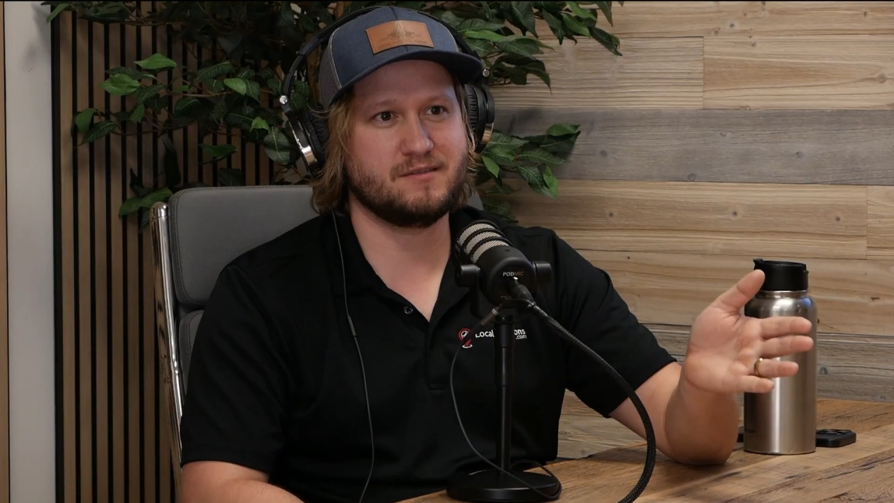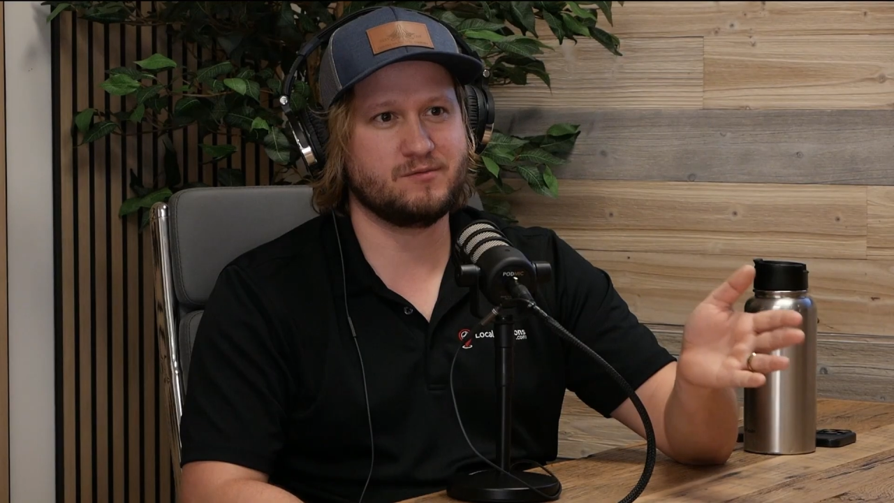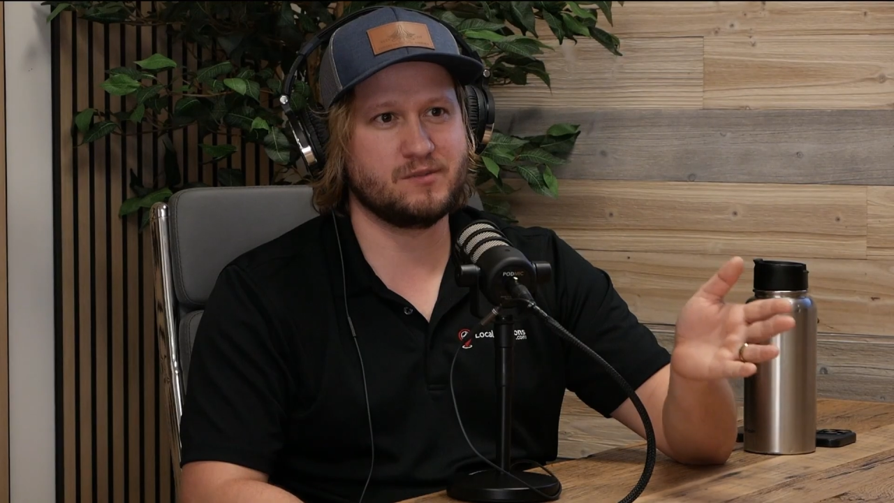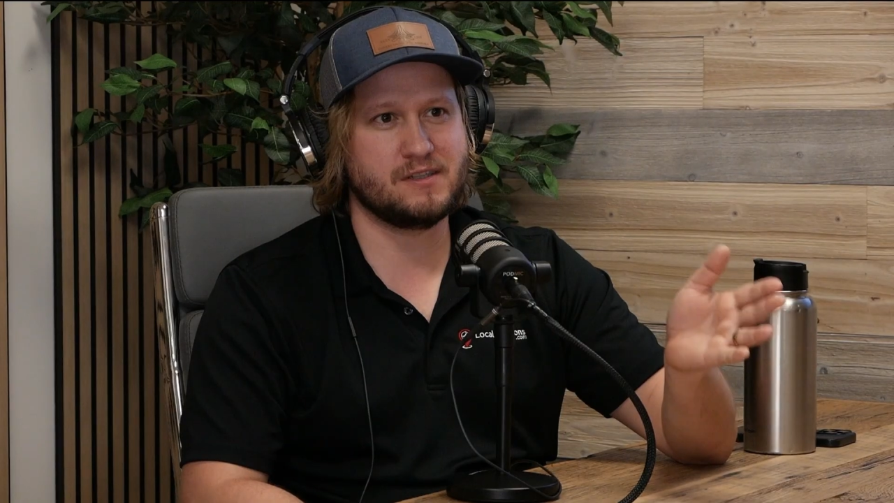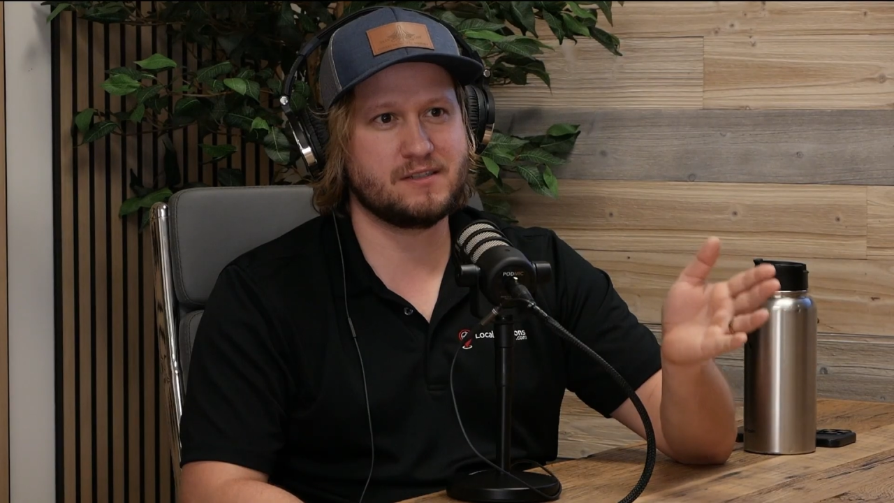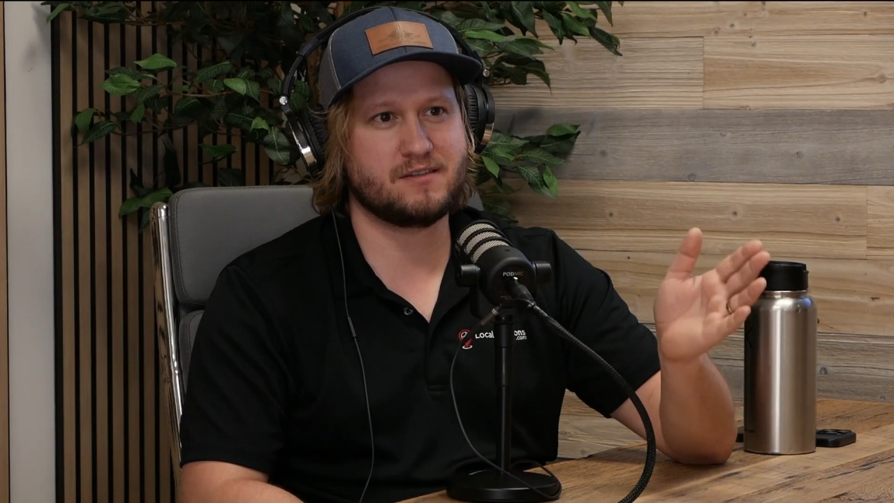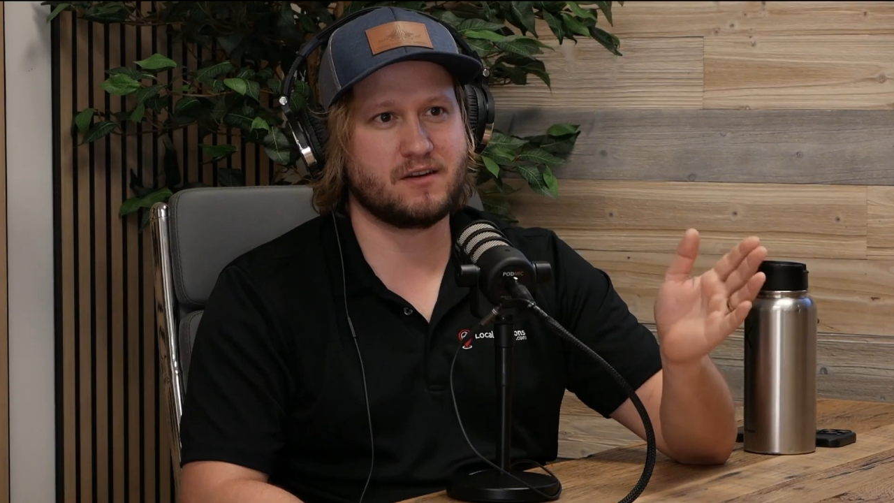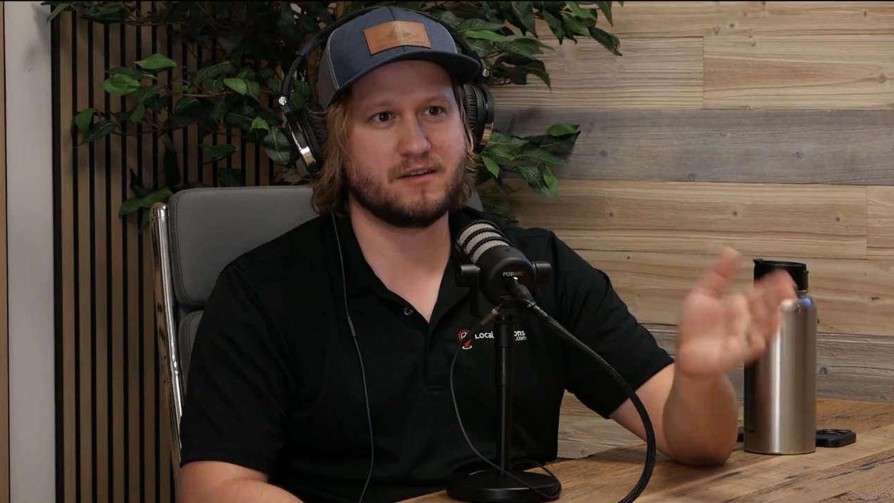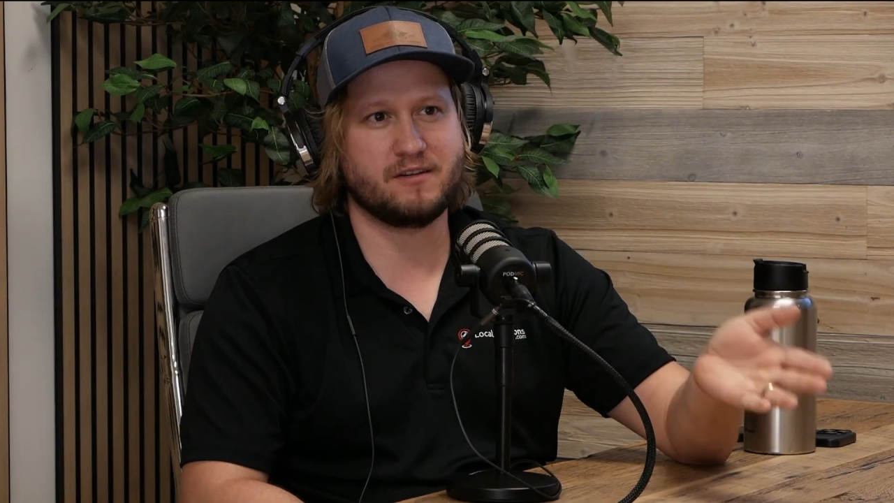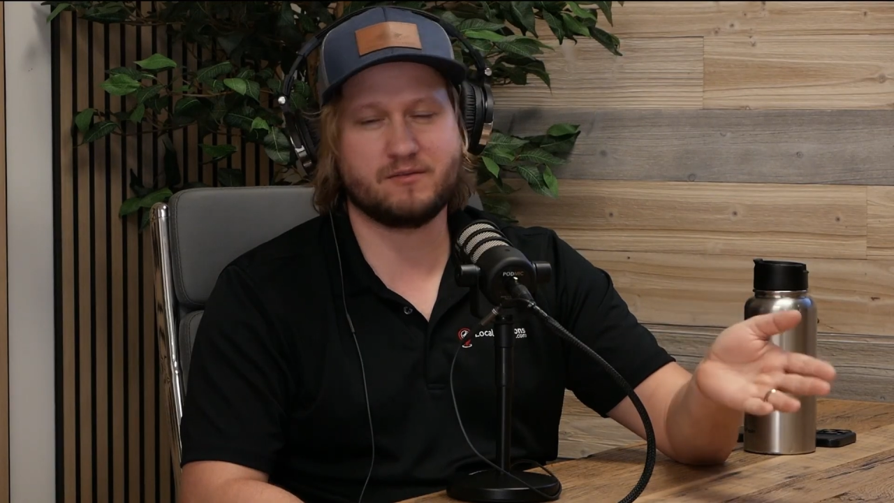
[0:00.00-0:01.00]
Well, let's
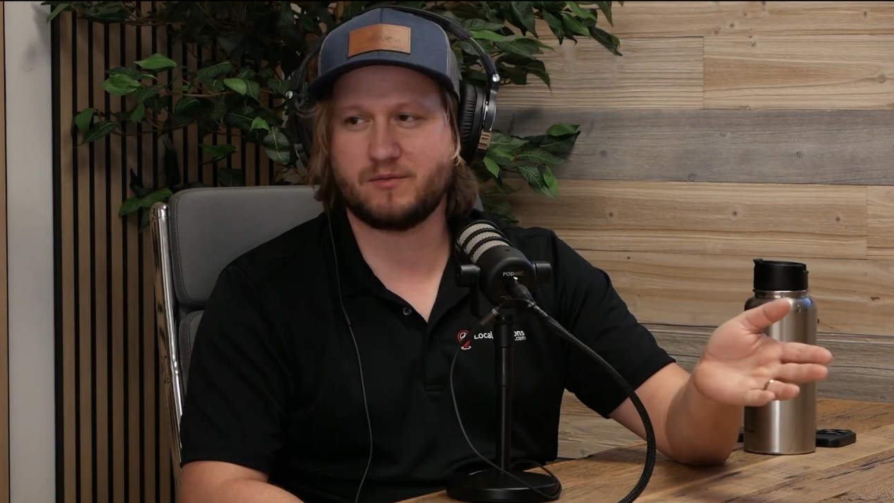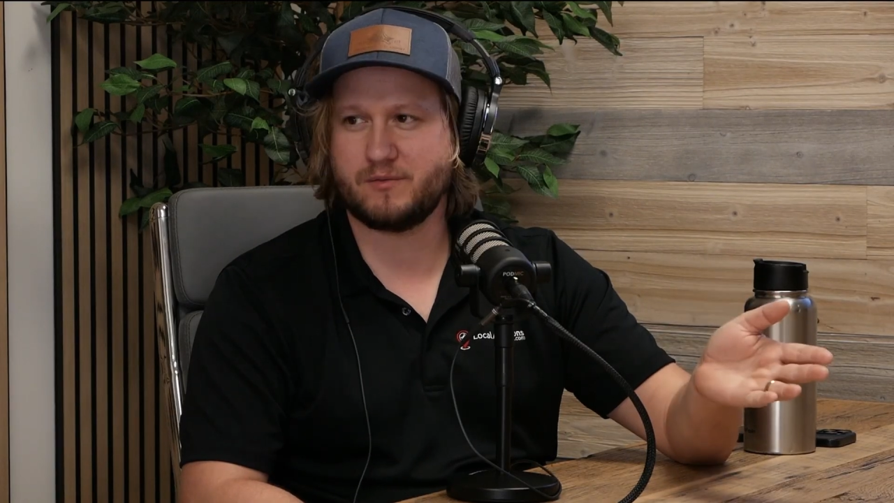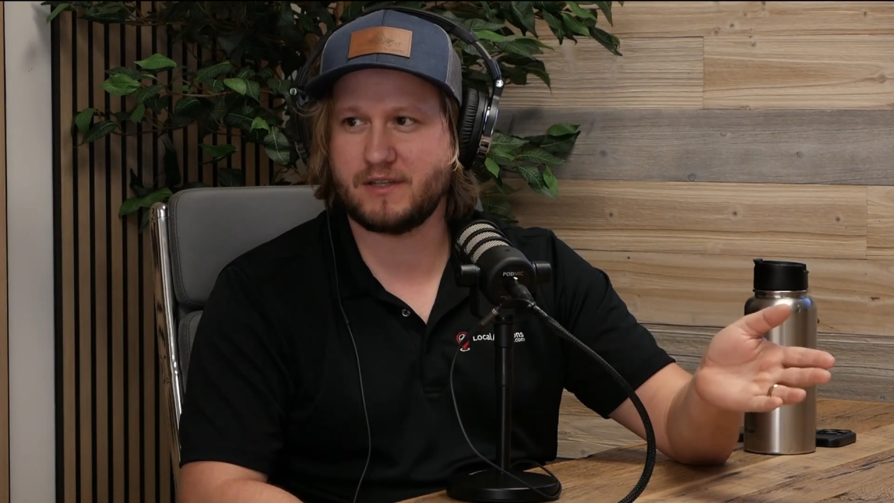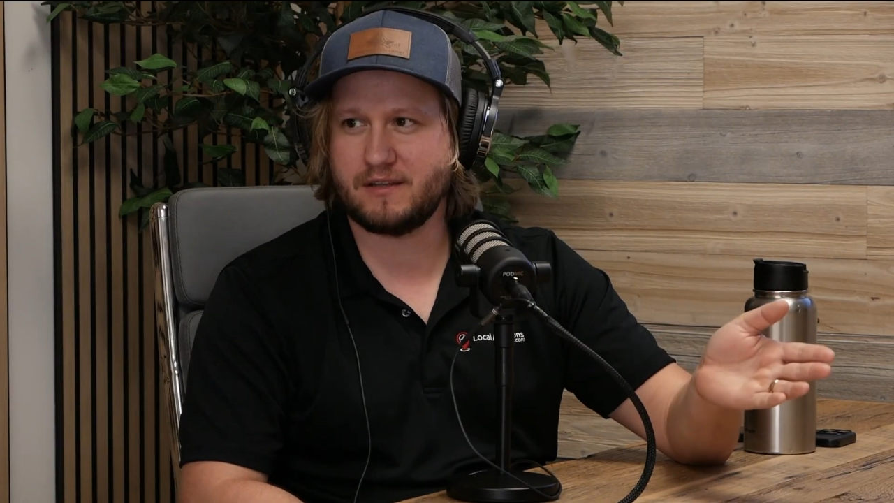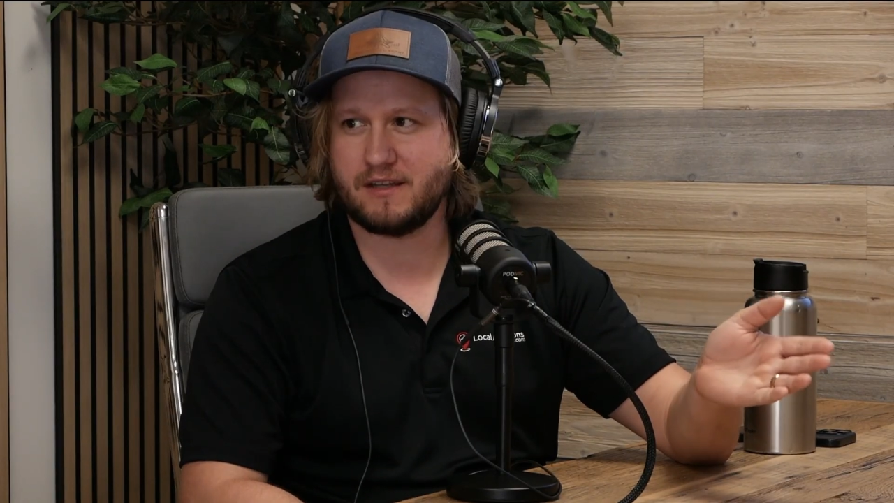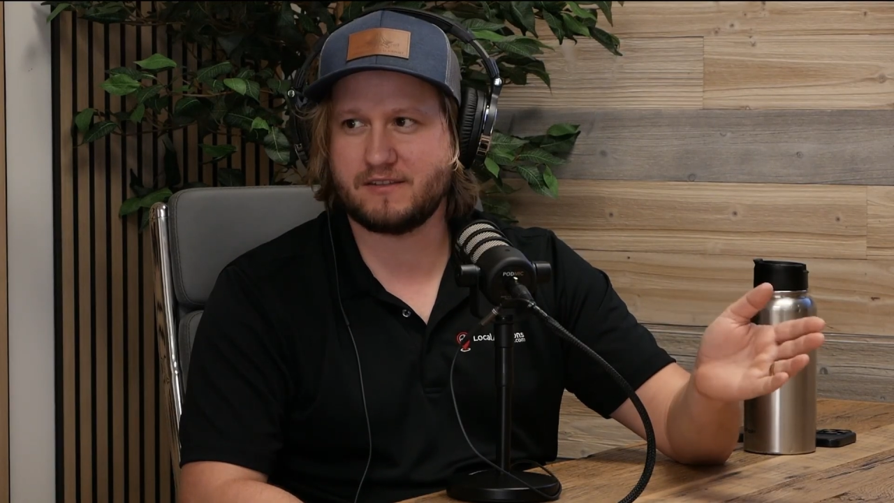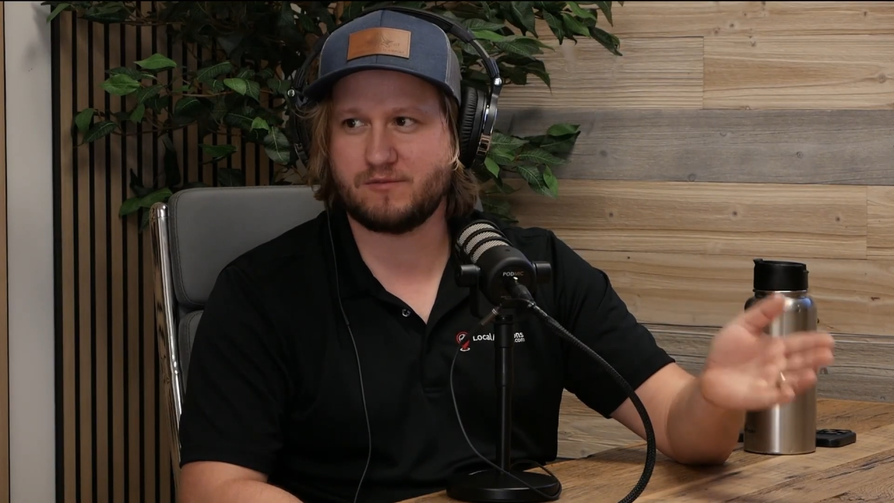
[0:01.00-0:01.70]
target everyone that